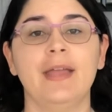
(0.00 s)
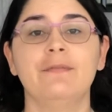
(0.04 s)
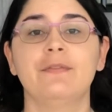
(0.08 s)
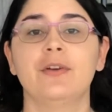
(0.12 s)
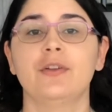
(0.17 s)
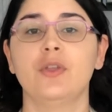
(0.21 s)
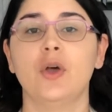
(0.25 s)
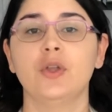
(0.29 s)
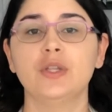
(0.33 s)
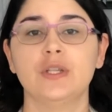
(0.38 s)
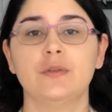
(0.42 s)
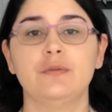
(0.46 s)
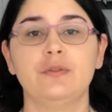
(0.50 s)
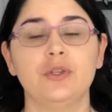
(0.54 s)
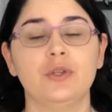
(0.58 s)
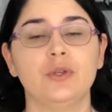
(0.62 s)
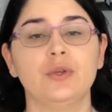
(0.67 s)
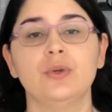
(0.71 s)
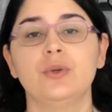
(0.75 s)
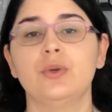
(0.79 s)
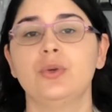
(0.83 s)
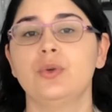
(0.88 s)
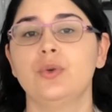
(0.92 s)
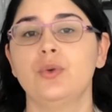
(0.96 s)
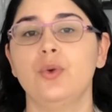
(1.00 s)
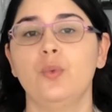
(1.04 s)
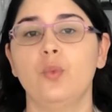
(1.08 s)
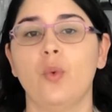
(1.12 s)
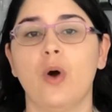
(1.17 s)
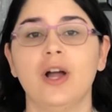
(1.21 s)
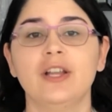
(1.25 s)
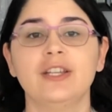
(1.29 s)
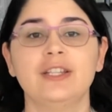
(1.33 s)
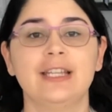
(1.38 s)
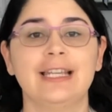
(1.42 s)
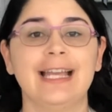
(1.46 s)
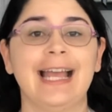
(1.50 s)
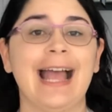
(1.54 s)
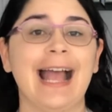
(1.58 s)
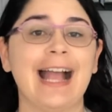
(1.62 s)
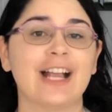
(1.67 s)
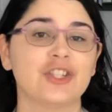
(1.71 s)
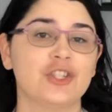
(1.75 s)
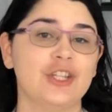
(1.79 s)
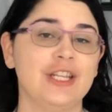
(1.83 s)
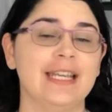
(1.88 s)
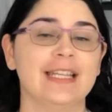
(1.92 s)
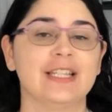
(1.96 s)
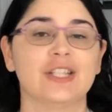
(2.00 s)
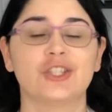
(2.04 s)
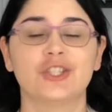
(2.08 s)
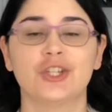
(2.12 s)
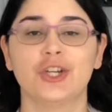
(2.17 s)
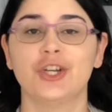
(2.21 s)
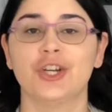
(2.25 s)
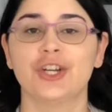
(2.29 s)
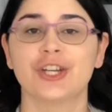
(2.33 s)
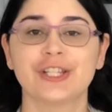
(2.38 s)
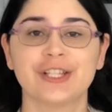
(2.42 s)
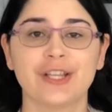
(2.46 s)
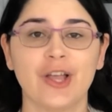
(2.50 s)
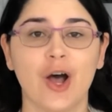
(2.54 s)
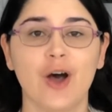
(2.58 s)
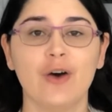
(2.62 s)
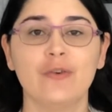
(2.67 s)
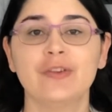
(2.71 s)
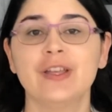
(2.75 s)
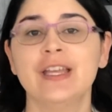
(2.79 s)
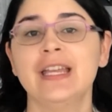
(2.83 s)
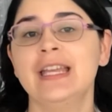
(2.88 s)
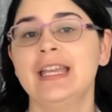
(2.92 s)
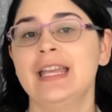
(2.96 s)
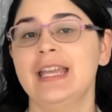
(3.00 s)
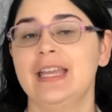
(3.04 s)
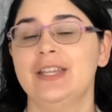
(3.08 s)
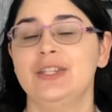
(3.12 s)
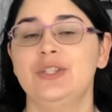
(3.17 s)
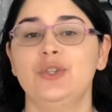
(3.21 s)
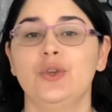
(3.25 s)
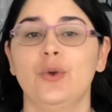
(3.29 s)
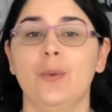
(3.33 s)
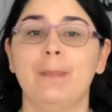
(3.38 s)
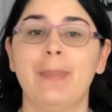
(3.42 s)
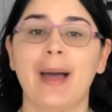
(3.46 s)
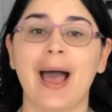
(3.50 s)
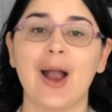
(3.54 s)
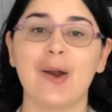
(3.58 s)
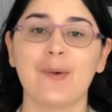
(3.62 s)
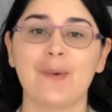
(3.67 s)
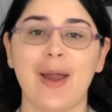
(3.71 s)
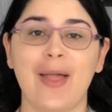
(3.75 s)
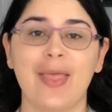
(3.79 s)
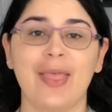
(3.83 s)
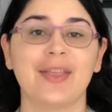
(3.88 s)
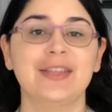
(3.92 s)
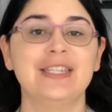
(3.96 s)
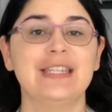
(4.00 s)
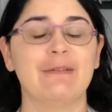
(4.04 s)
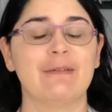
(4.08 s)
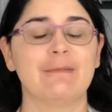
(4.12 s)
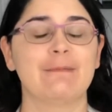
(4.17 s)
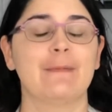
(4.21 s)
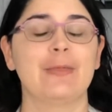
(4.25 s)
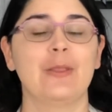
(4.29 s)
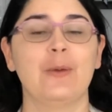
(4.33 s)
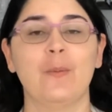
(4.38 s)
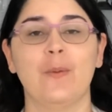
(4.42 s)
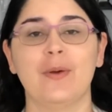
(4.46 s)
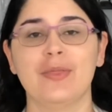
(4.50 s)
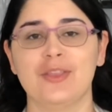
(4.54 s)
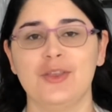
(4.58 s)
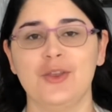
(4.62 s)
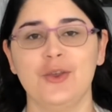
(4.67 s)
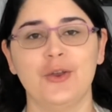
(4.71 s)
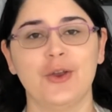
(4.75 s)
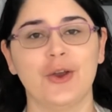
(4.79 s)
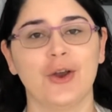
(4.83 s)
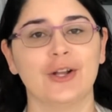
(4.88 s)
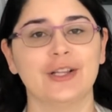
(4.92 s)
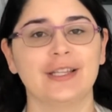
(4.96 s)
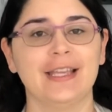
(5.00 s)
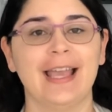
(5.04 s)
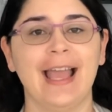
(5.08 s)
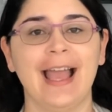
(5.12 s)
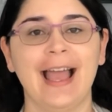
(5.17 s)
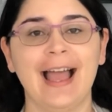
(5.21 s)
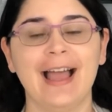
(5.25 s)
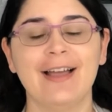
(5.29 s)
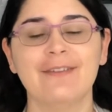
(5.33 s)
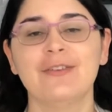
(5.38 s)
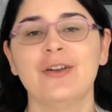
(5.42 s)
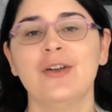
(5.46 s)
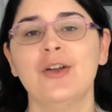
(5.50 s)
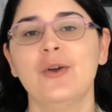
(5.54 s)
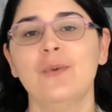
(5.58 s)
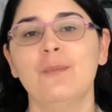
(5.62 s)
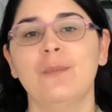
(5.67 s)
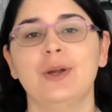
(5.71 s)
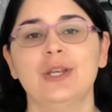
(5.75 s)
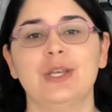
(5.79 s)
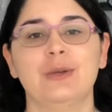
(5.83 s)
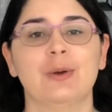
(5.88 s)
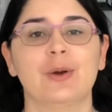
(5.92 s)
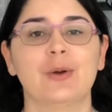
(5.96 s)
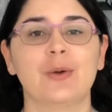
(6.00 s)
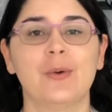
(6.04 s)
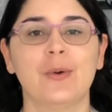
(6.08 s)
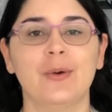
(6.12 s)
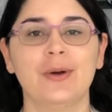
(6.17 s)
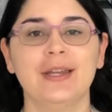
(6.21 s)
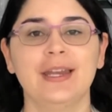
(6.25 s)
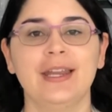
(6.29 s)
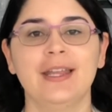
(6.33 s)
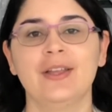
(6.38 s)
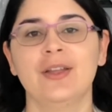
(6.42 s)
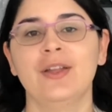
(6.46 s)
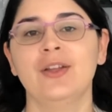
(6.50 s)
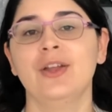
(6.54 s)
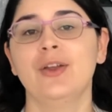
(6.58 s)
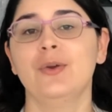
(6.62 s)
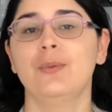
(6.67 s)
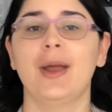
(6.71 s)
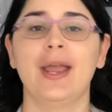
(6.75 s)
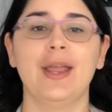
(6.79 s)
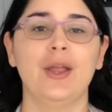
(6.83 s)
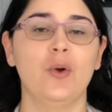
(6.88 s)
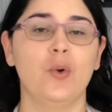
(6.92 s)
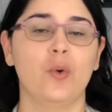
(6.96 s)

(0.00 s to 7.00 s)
For those of you who want to actually insert yourself into a background that's different from the one that you currently have when you're recording, right?